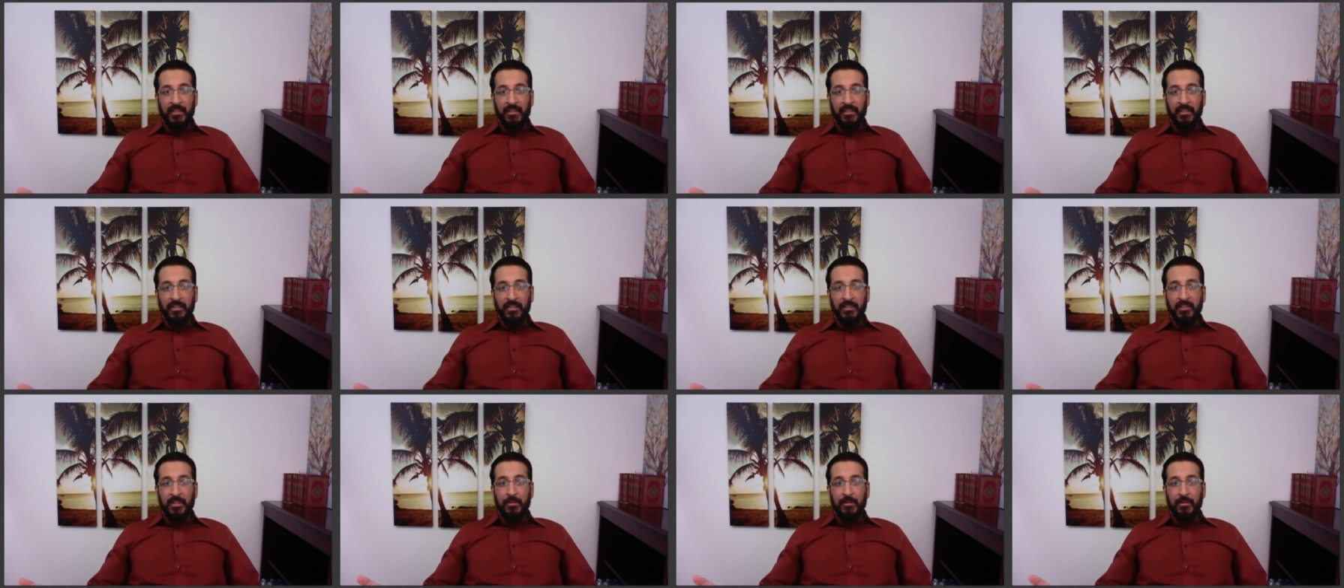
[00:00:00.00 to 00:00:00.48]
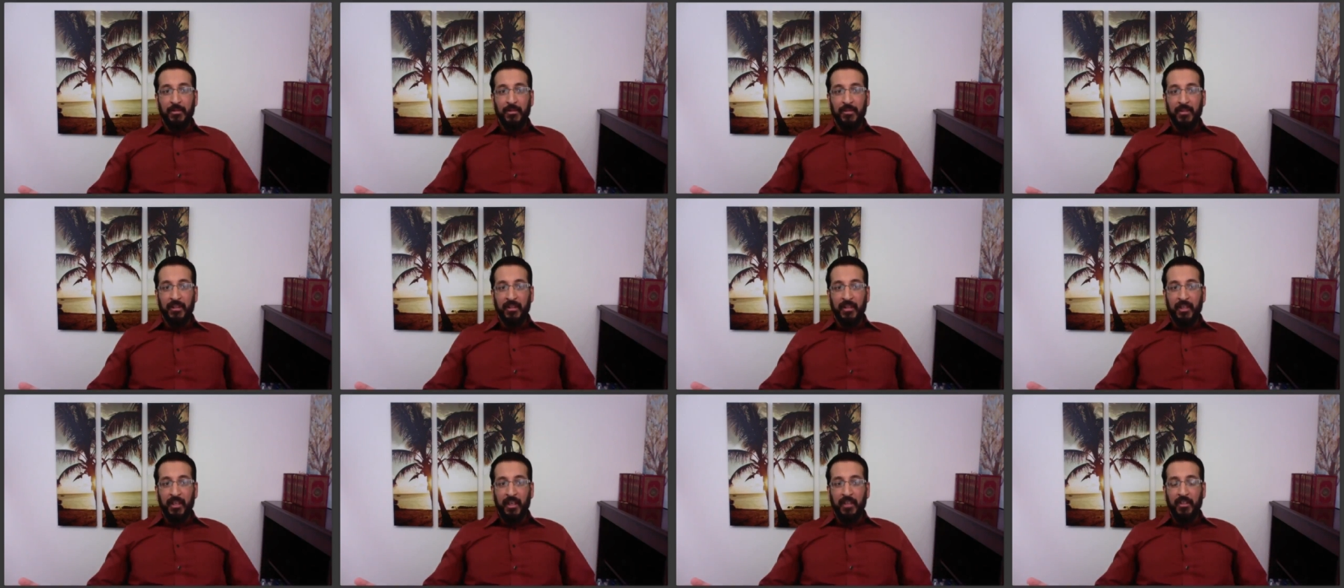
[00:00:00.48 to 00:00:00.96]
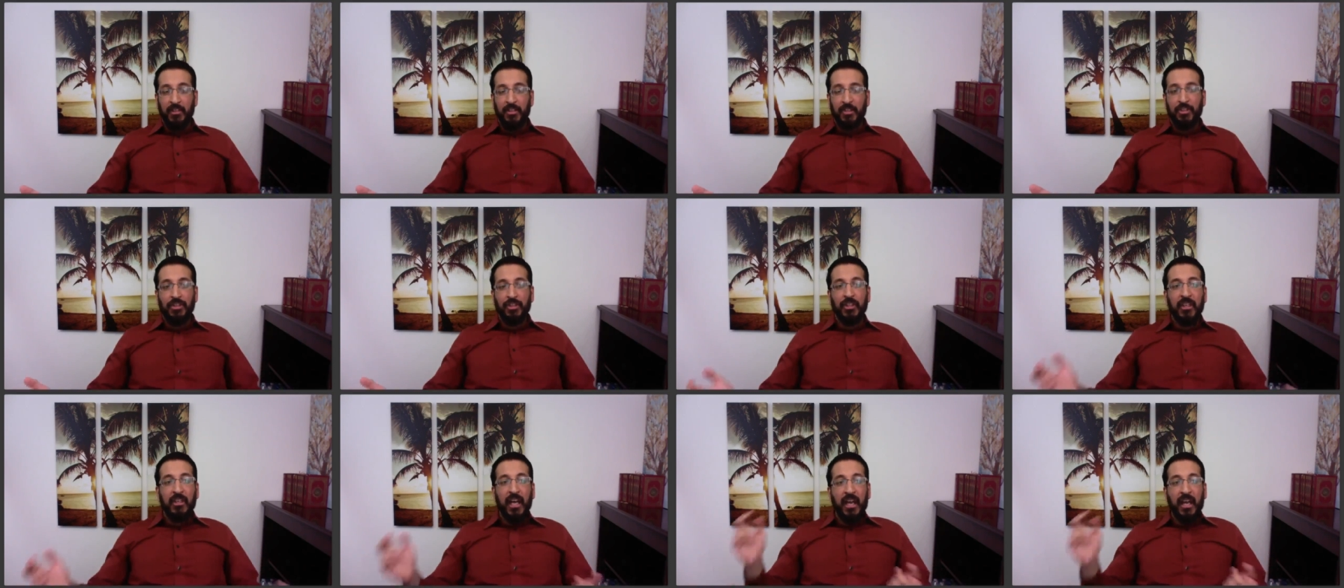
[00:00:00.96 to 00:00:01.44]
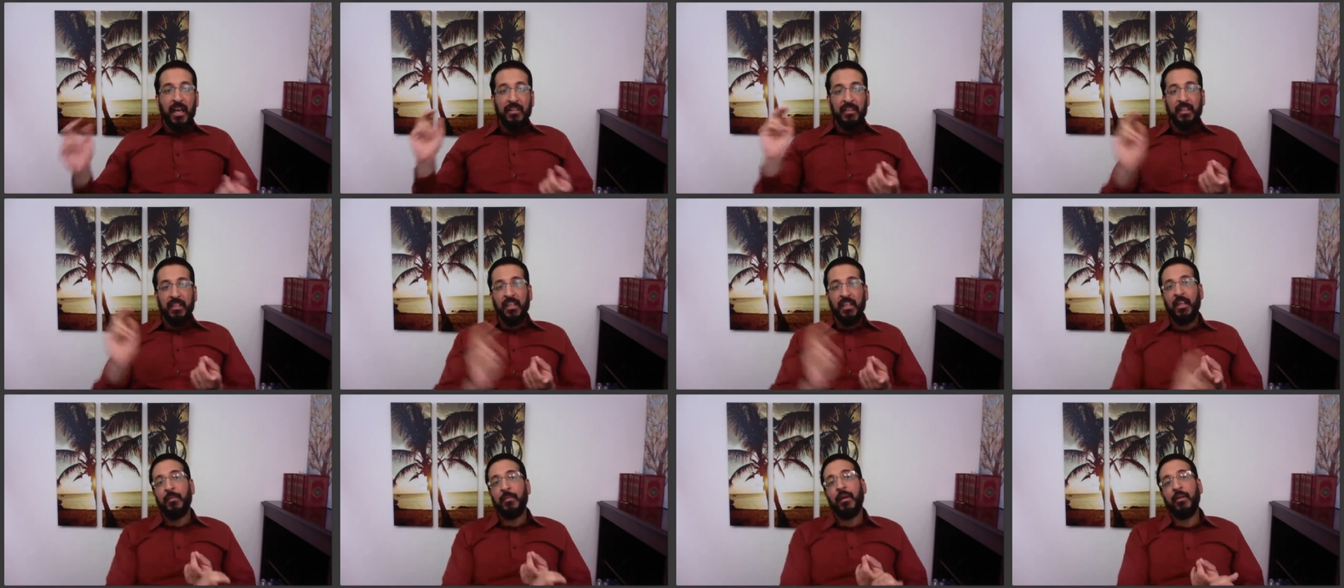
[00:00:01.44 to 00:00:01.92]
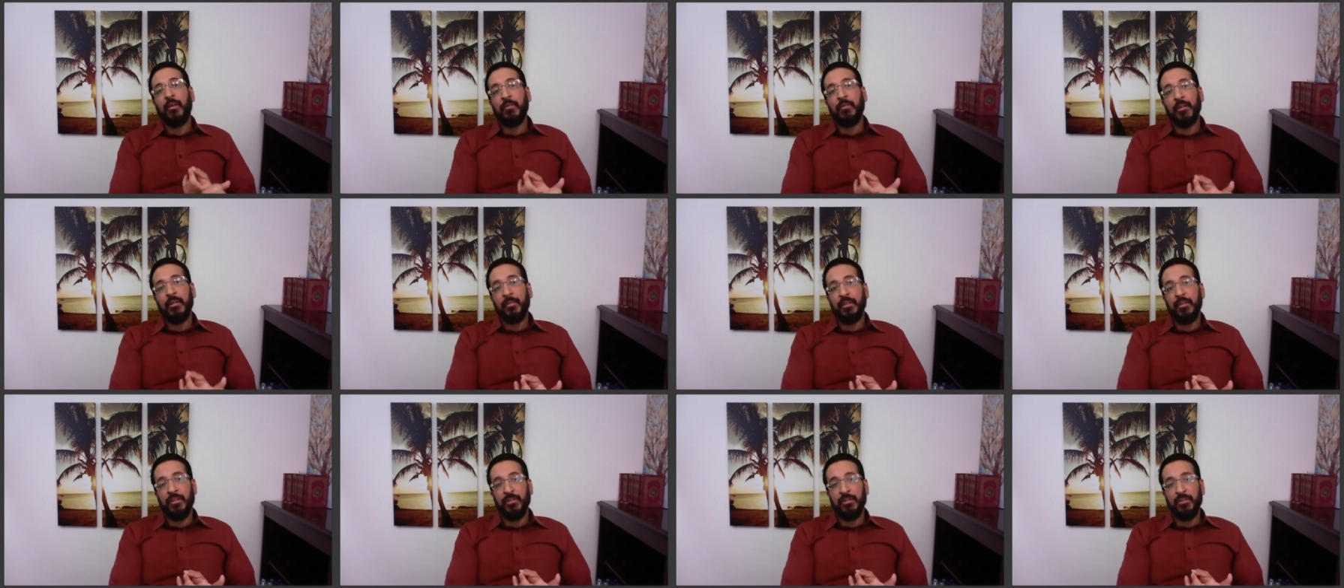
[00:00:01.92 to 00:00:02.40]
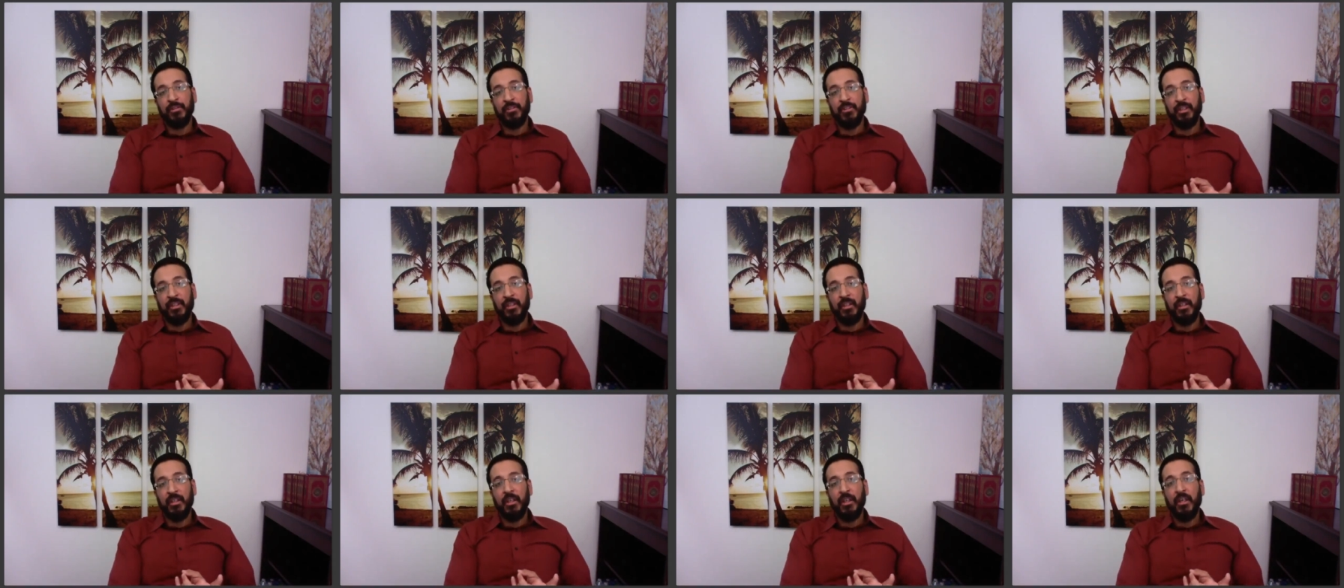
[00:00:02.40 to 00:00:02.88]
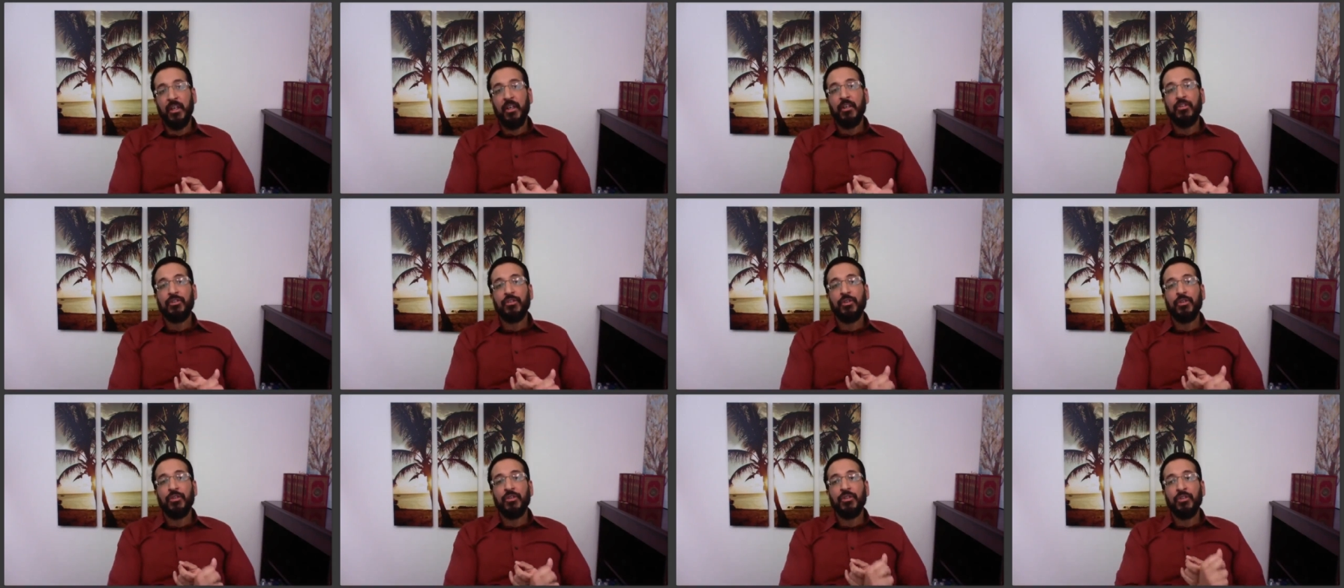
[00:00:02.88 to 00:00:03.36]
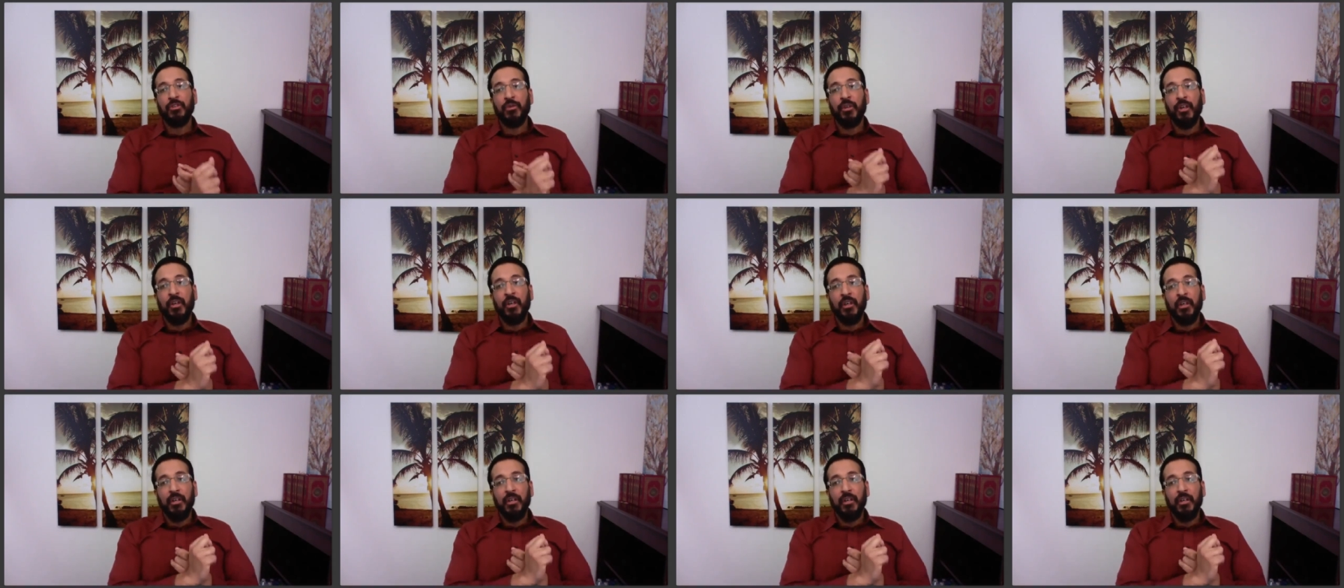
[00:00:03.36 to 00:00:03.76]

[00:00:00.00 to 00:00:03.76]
or somebody with a gun, you're not thinking about reproducing. So your